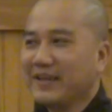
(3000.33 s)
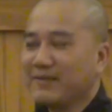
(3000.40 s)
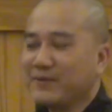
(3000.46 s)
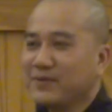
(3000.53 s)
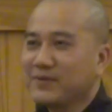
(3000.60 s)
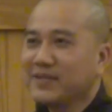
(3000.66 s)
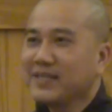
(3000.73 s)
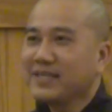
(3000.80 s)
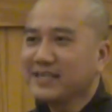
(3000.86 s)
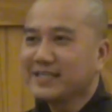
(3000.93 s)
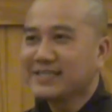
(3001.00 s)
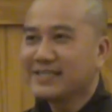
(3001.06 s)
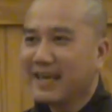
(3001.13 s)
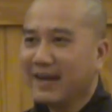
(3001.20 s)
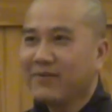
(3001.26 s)
If you think
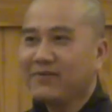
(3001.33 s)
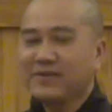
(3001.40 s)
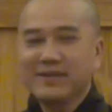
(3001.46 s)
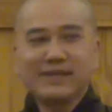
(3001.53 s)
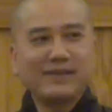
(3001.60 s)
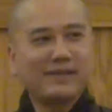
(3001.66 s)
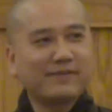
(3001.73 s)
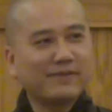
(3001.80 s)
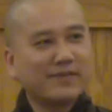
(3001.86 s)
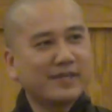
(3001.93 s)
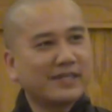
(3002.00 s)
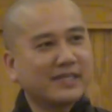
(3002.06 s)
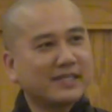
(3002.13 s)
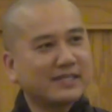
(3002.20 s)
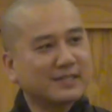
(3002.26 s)
it's healthy, if you
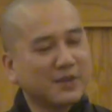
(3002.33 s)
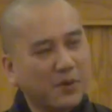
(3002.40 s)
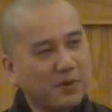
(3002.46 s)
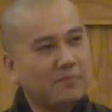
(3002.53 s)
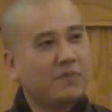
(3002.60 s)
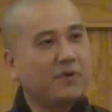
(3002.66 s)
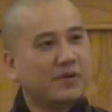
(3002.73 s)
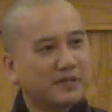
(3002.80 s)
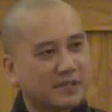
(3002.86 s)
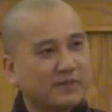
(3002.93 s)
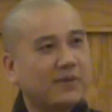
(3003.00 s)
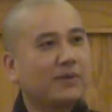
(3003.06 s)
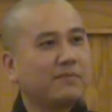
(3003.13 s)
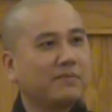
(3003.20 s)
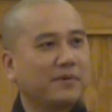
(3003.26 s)
think it's normal, it's
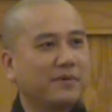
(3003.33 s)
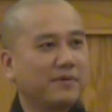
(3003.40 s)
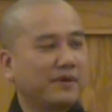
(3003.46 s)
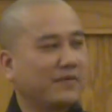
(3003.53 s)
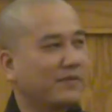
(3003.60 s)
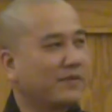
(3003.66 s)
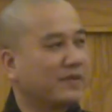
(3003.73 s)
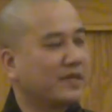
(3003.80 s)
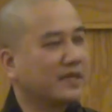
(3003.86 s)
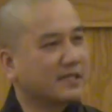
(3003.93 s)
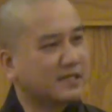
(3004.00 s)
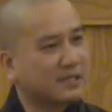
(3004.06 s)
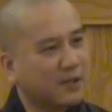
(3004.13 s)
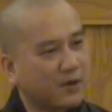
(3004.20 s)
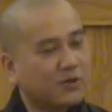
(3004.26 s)
normal. If you think
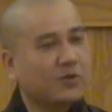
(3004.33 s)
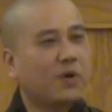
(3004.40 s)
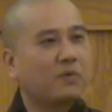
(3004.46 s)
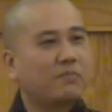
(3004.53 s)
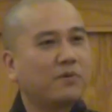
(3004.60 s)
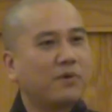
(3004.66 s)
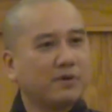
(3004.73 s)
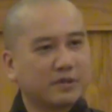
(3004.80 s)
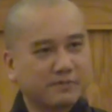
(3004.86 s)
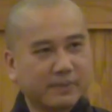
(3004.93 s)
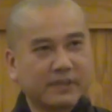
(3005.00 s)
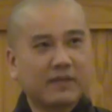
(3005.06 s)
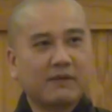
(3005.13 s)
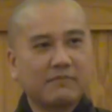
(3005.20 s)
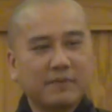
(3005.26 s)
it's not normal, it's
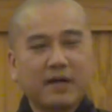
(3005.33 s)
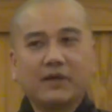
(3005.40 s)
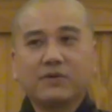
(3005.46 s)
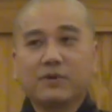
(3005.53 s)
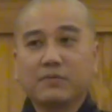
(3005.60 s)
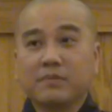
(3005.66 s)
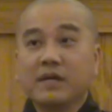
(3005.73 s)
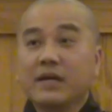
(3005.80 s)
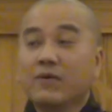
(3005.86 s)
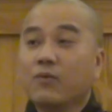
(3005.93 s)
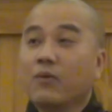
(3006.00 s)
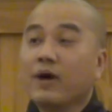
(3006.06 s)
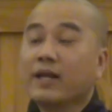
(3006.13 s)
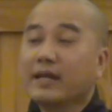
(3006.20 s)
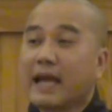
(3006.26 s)
become abnormal.
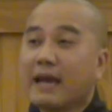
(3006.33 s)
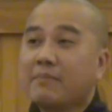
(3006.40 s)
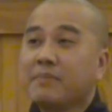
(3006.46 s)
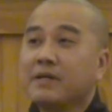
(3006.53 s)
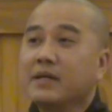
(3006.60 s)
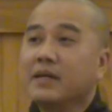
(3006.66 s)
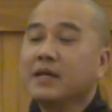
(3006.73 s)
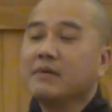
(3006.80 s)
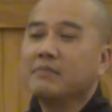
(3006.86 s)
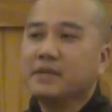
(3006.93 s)
What happened?